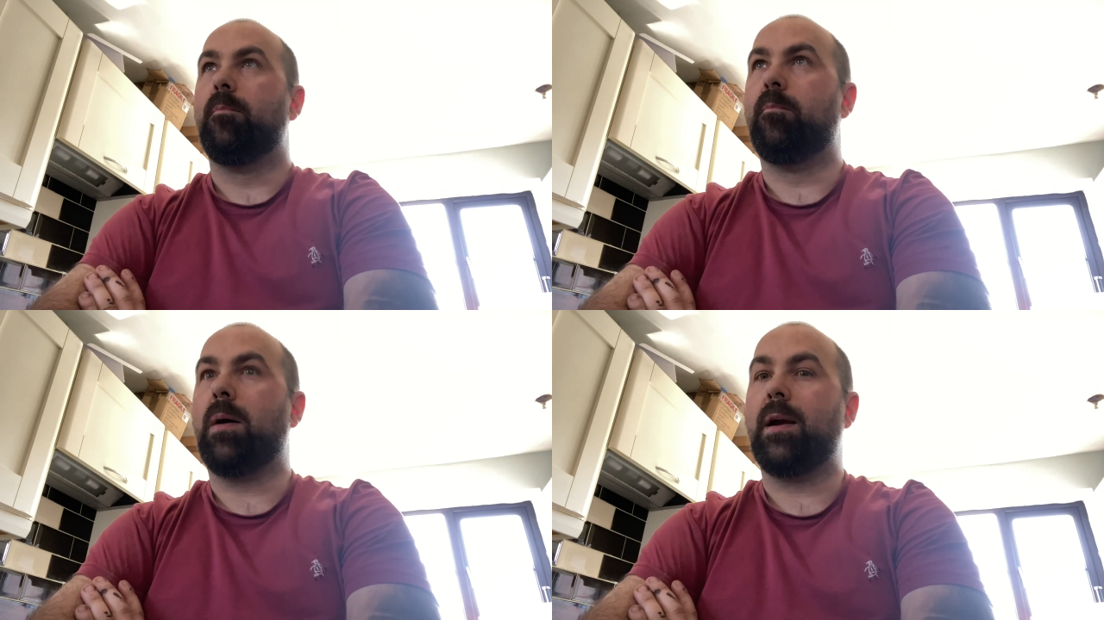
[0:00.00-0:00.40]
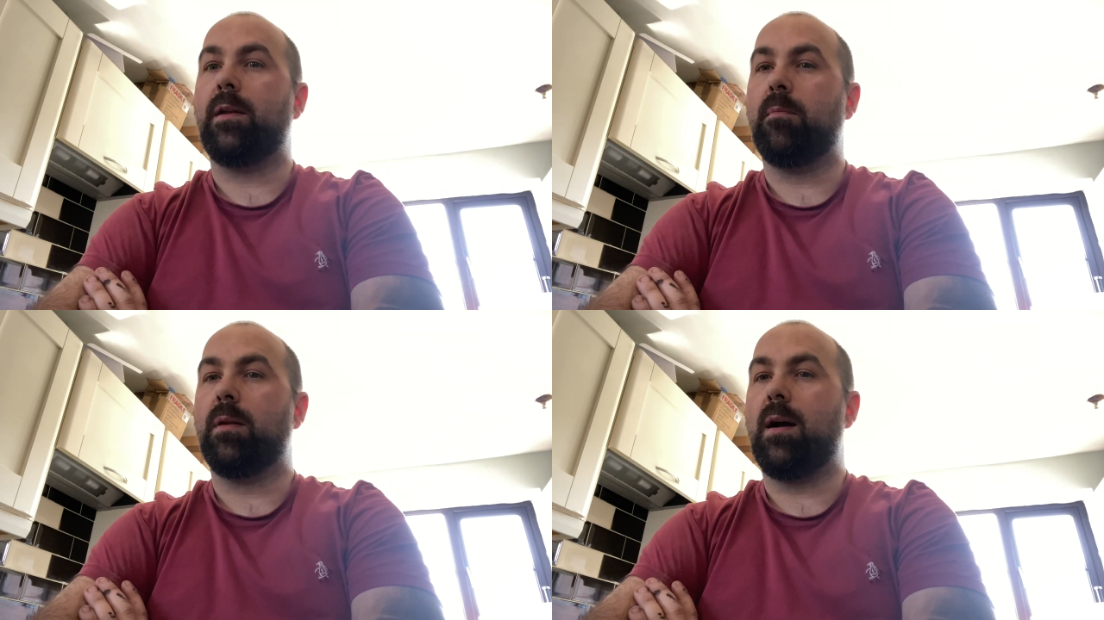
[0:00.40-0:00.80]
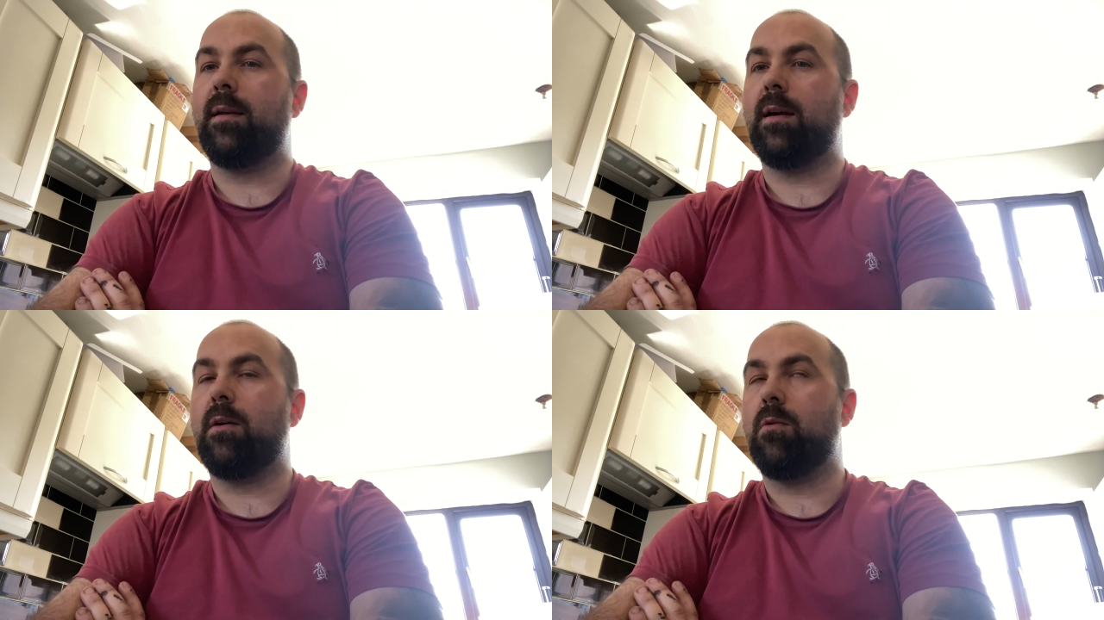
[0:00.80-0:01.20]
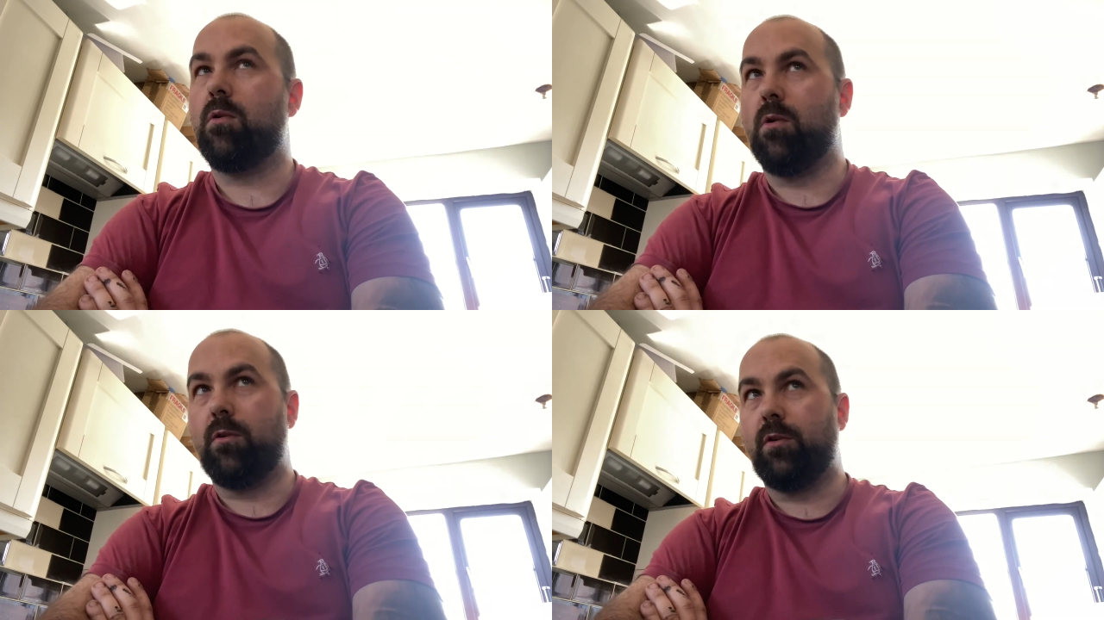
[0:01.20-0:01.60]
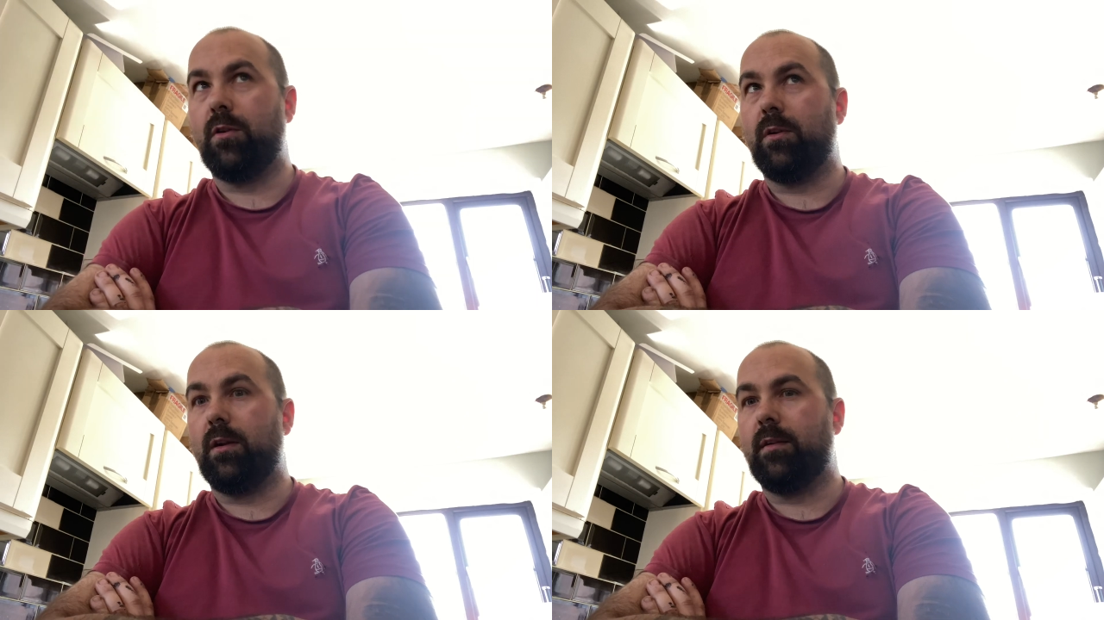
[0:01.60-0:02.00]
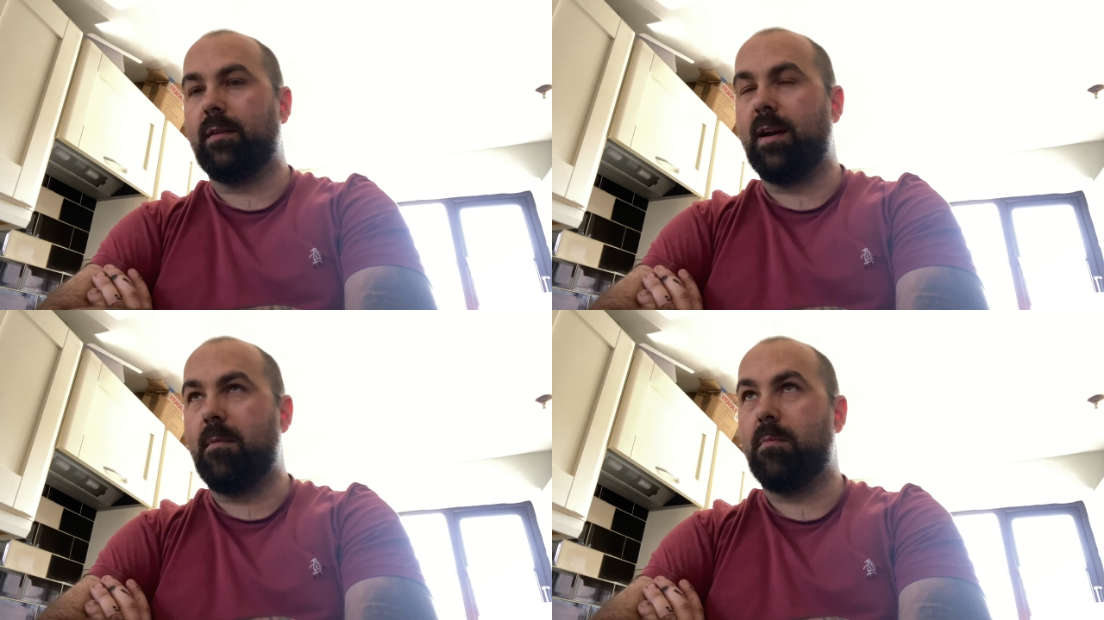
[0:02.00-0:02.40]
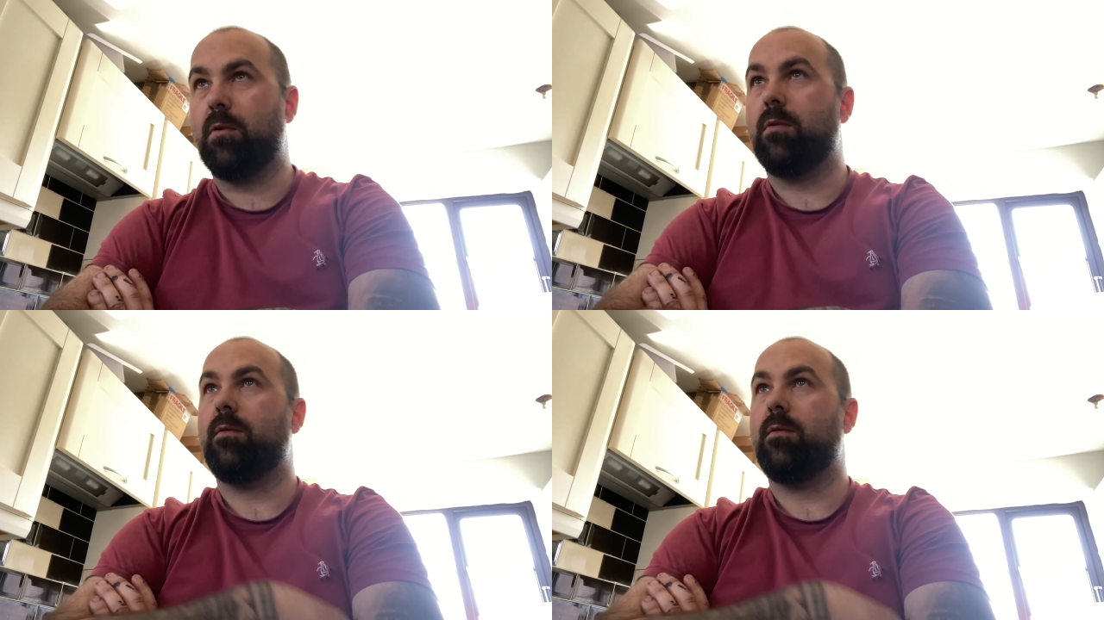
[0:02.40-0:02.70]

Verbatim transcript: buying and blind out auction is a gamble.